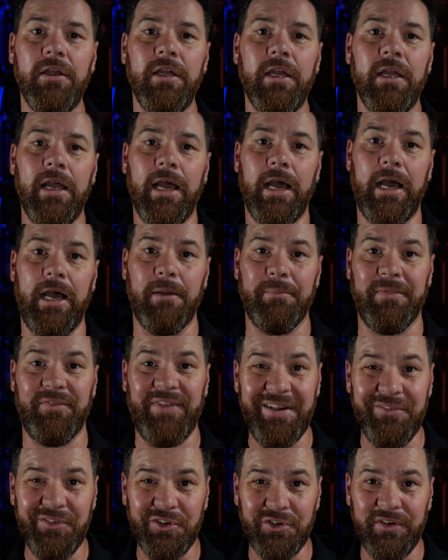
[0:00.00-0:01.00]
If
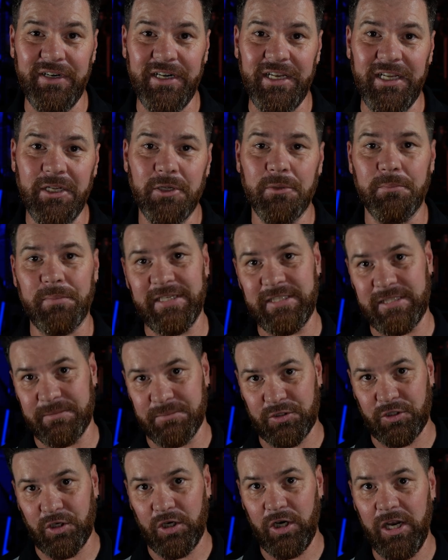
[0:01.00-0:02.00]
you haven't already, please
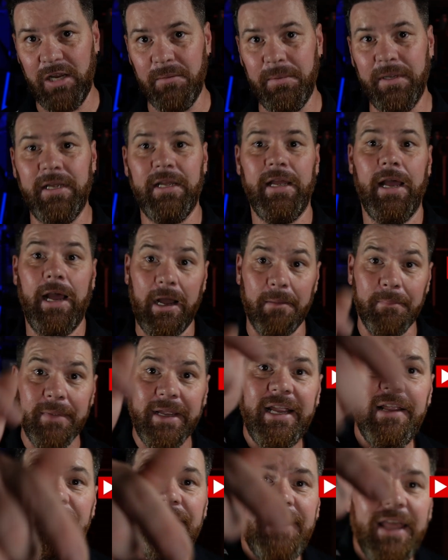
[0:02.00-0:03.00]
subscribe.
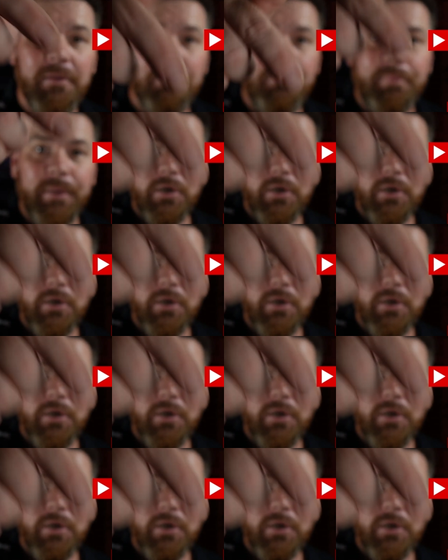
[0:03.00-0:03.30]
Hit that